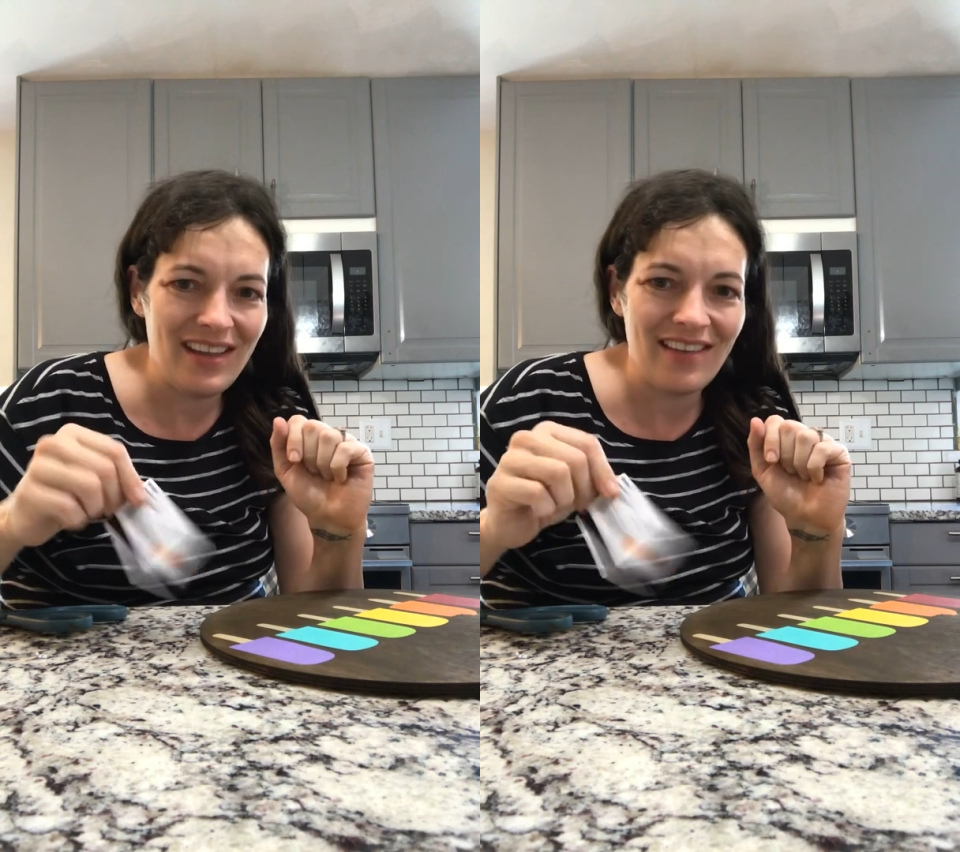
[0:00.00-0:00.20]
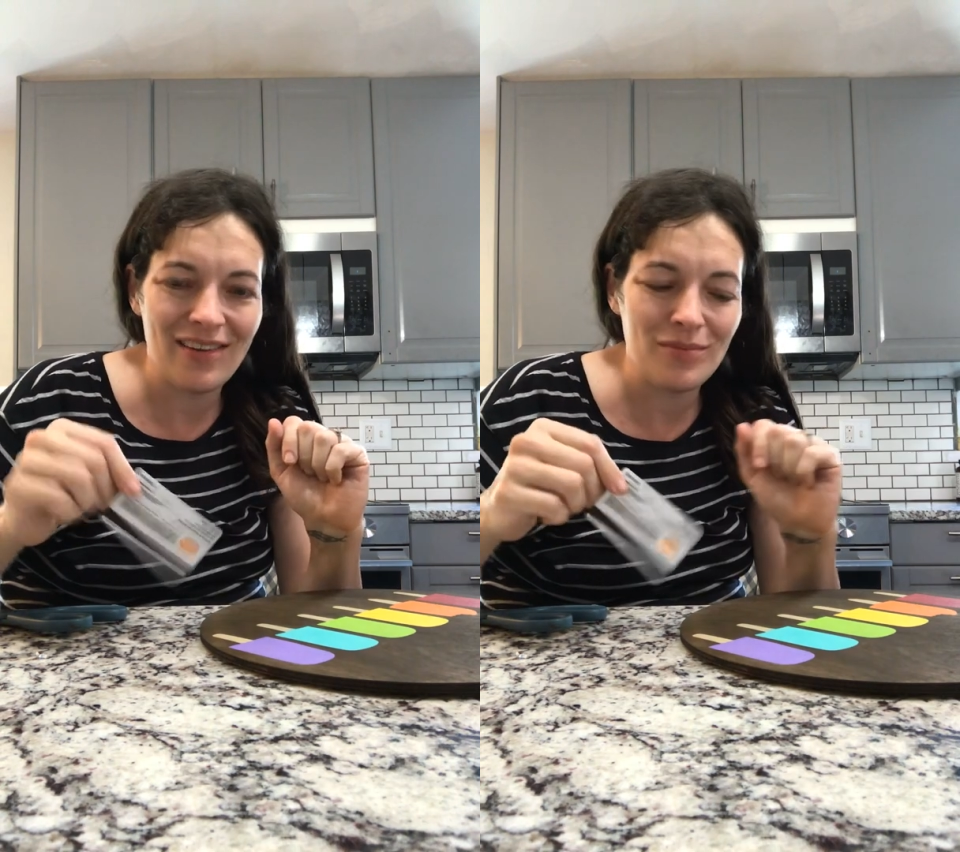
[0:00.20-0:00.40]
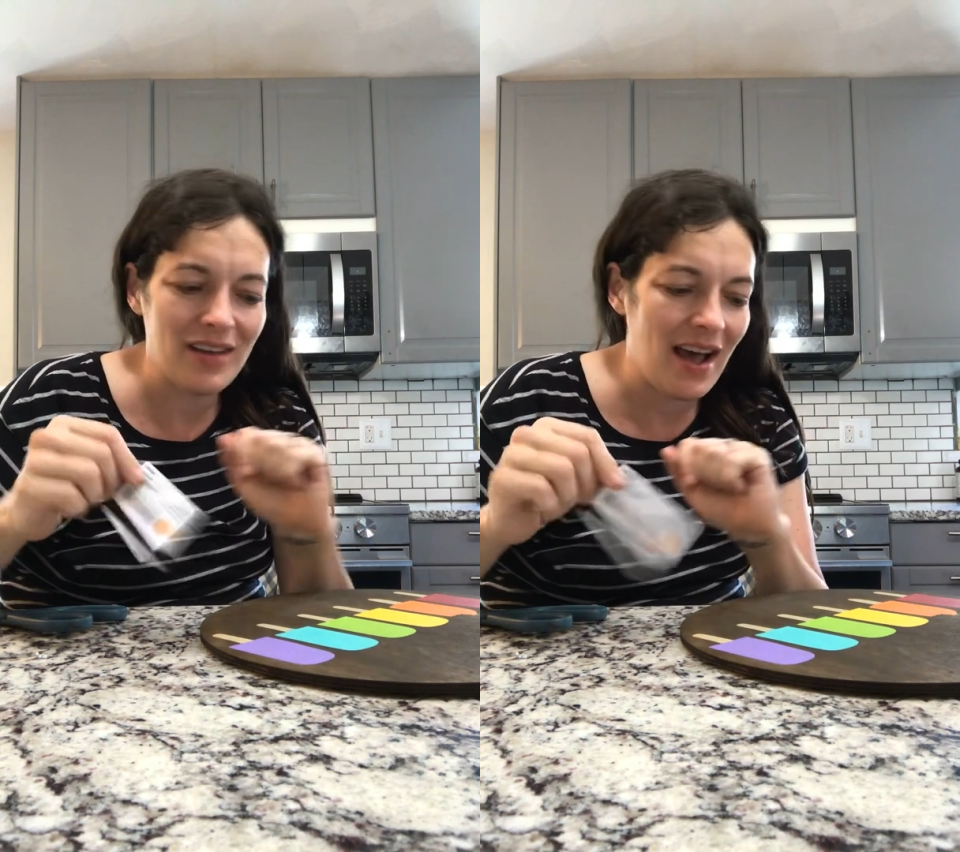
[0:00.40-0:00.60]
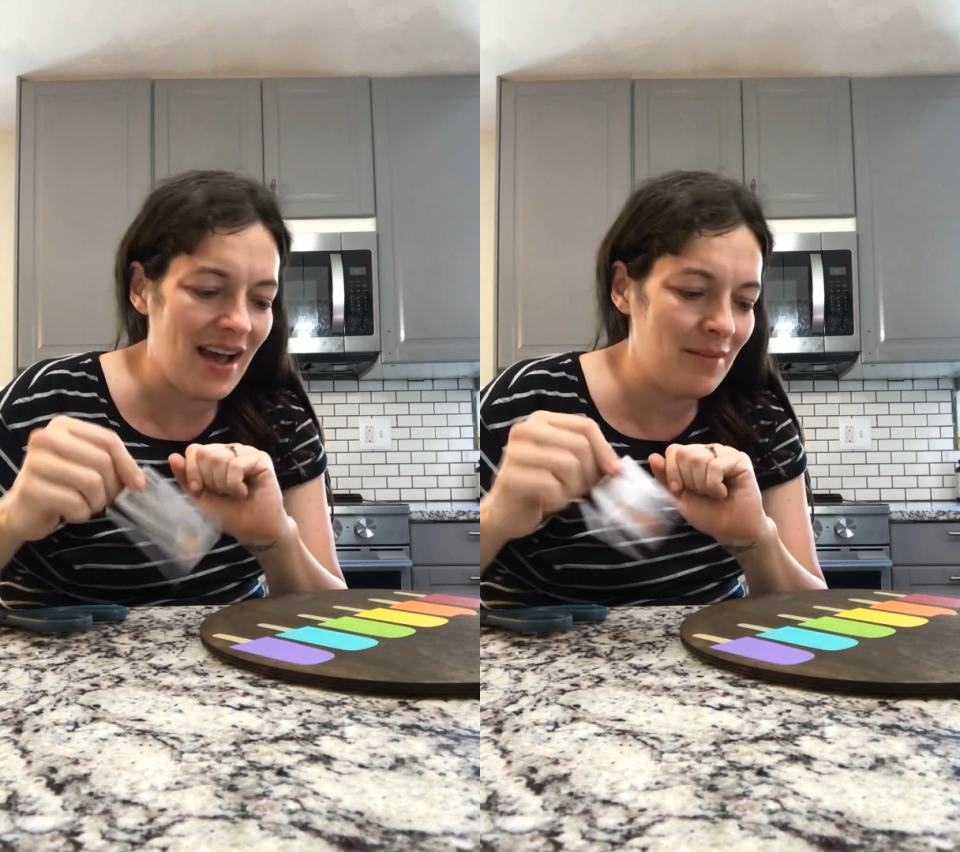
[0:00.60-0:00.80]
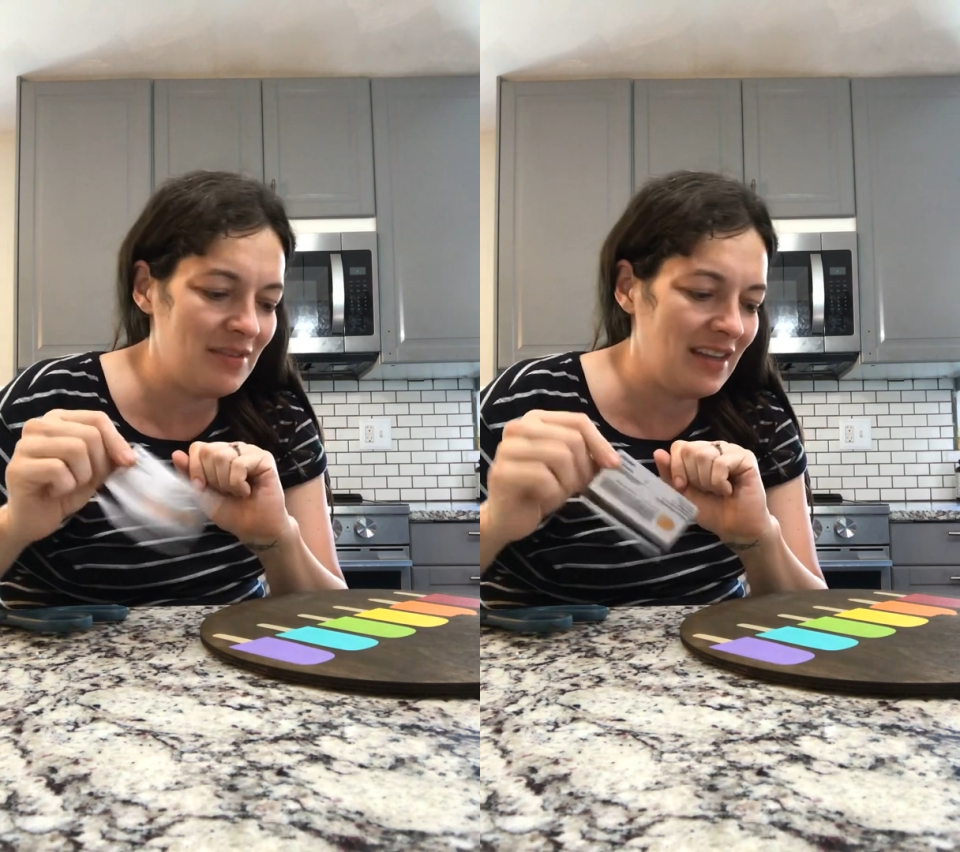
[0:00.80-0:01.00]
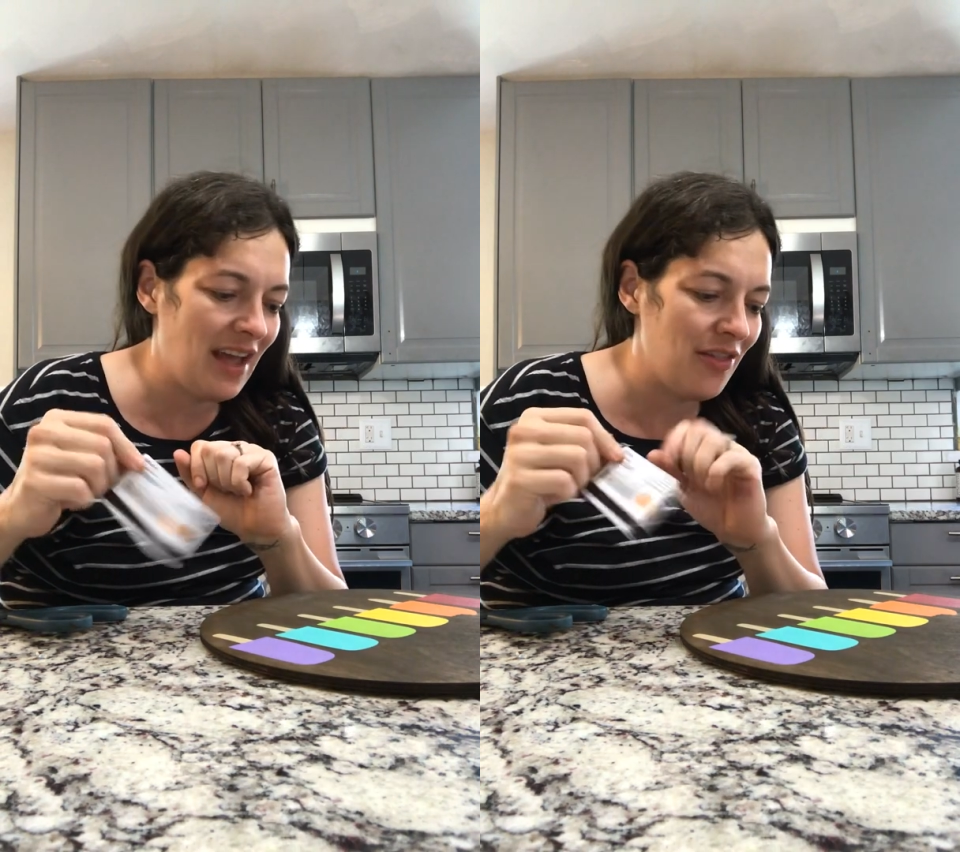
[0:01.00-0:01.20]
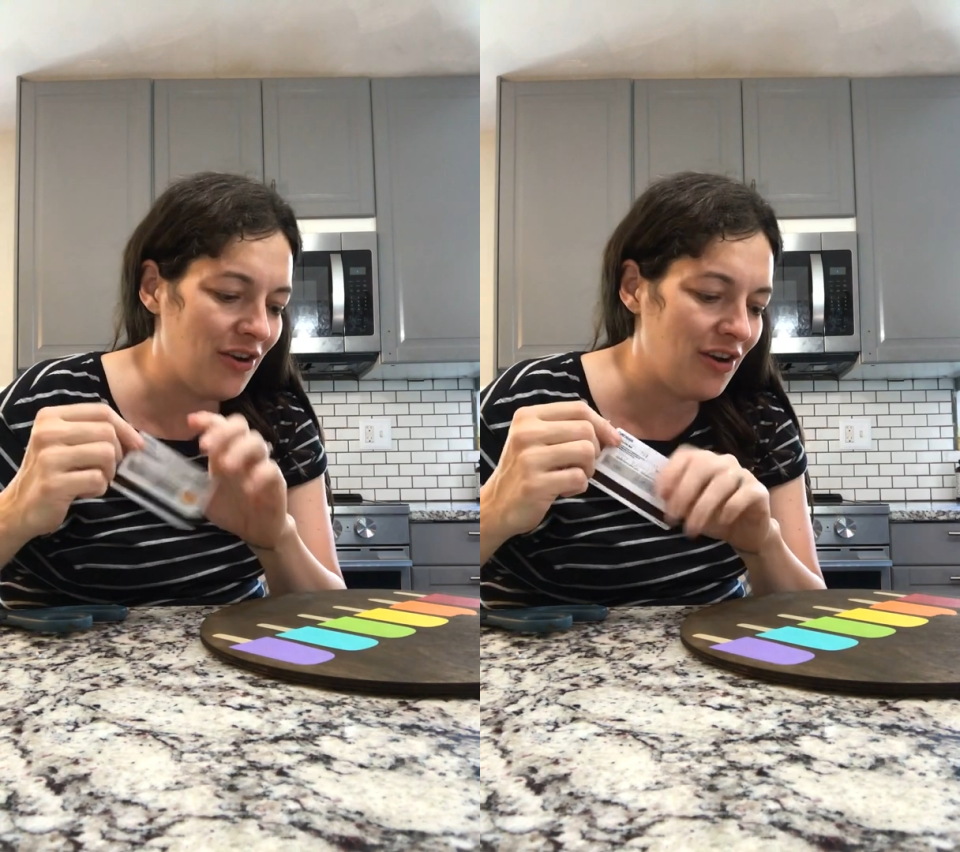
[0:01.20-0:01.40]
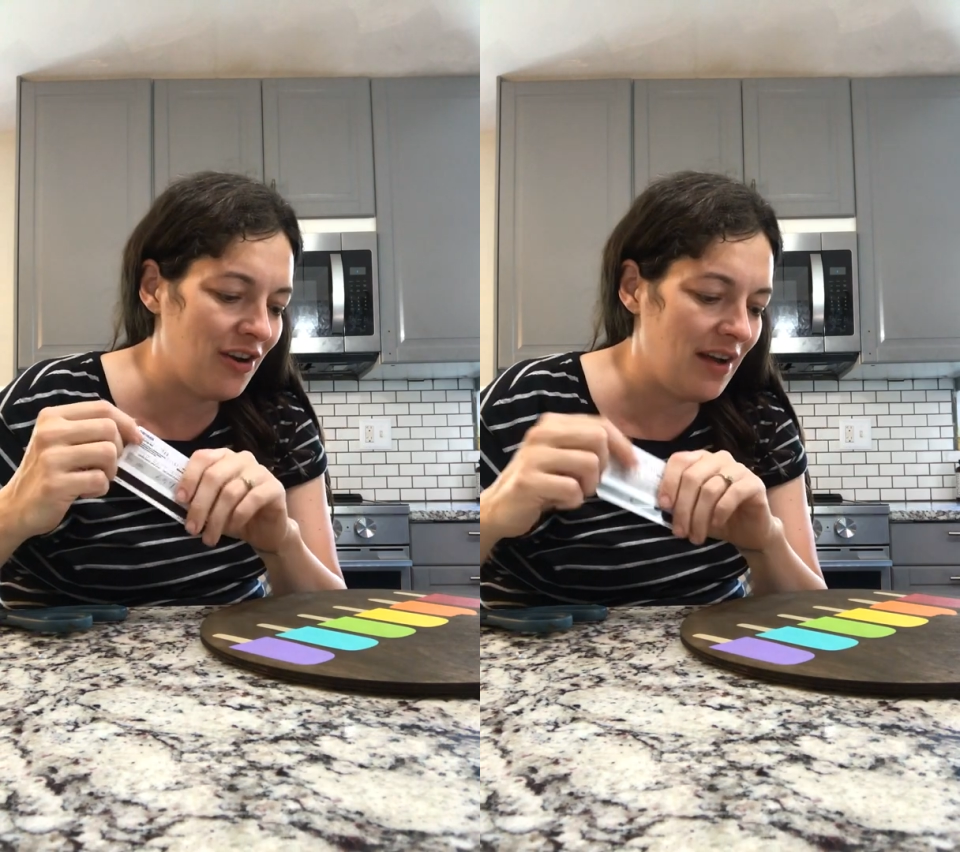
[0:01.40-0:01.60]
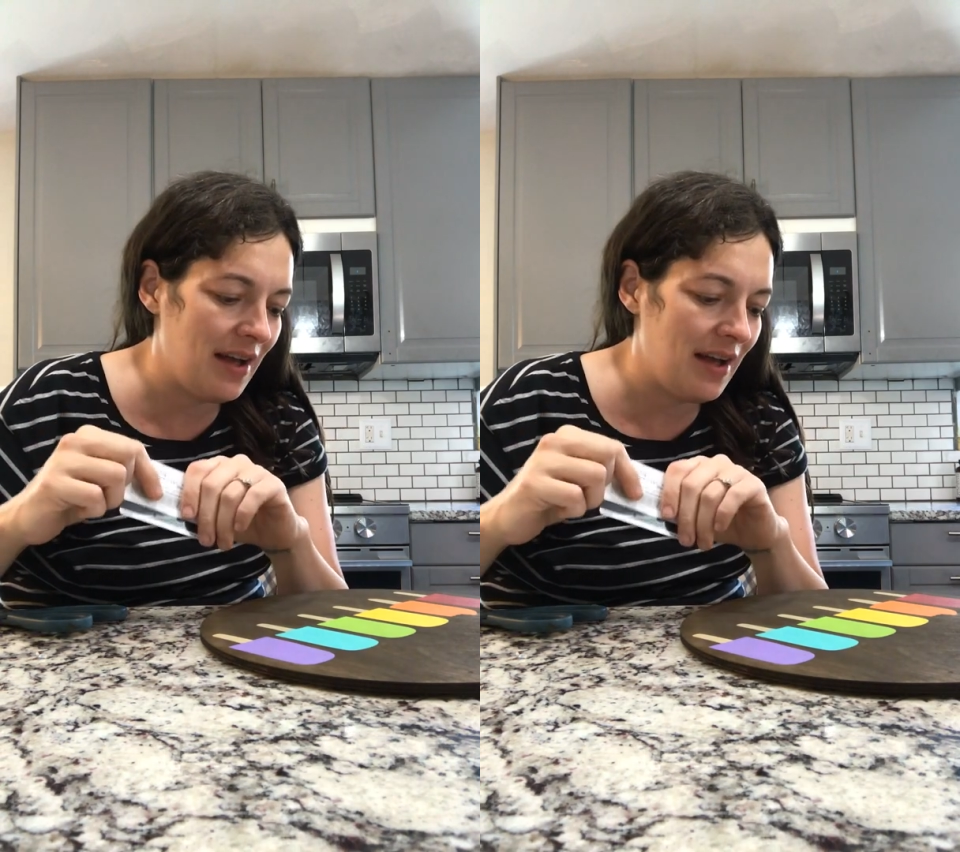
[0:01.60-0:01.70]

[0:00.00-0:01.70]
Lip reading: get some time together